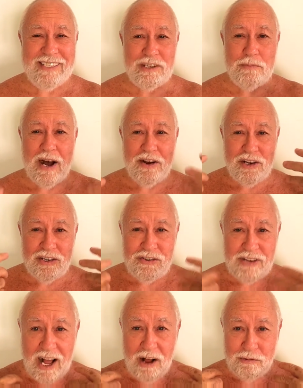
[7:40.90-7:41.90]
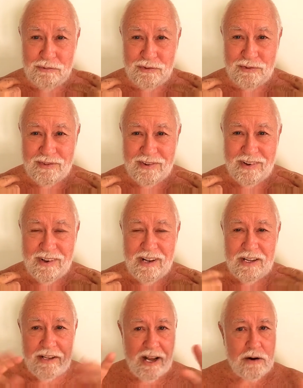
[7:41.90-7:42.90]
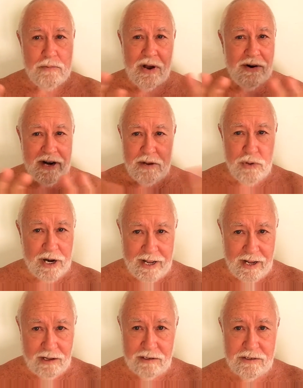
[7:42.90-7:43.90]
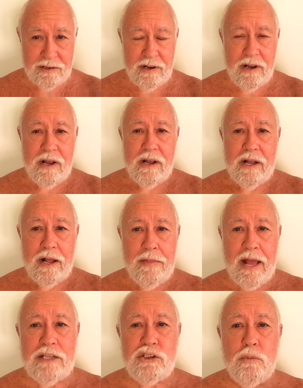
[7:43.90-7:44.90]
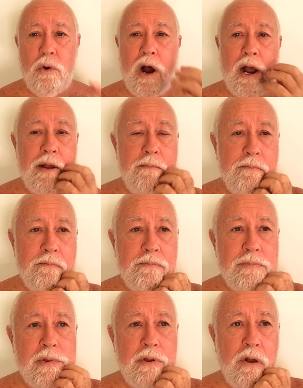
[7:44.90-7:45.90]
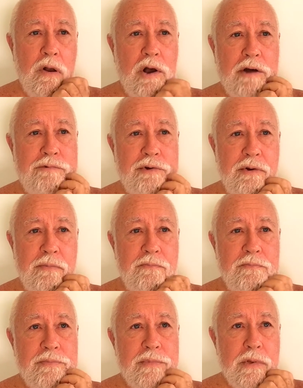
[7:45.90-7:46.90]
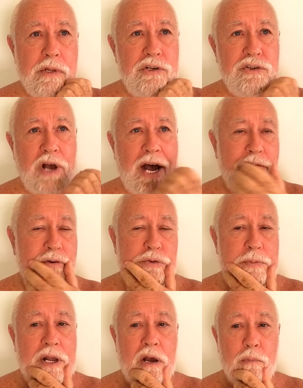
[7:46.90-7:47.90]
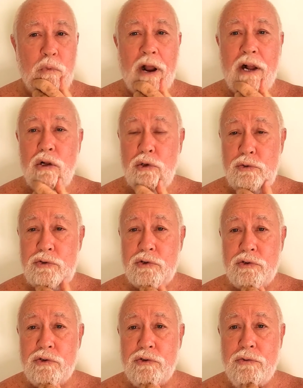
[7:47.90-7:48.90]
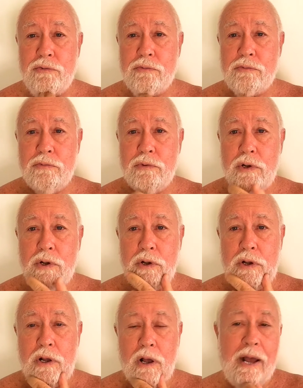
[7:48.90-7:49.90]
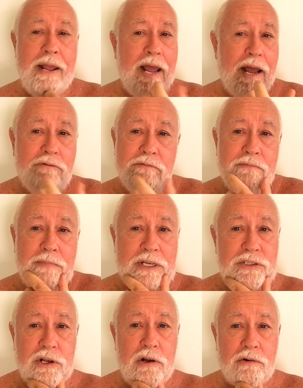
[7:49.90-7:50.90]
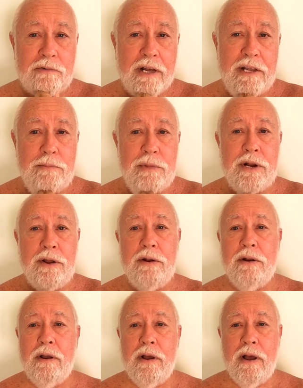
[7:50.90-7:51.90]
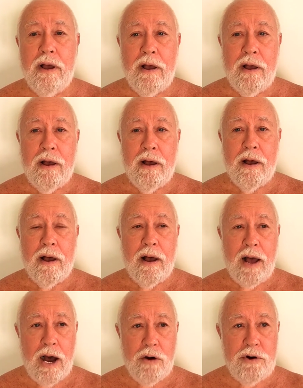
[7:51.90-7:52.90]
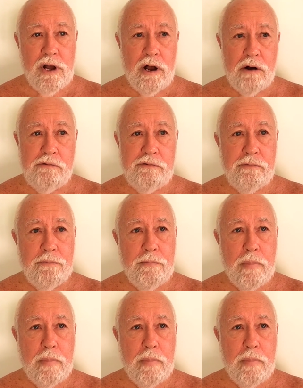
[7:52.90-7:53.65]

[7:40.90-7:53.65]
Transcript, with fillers: it's about yourself, not about anybody else. And that's why often sadhus become recluses. I have myself, I admit it, out of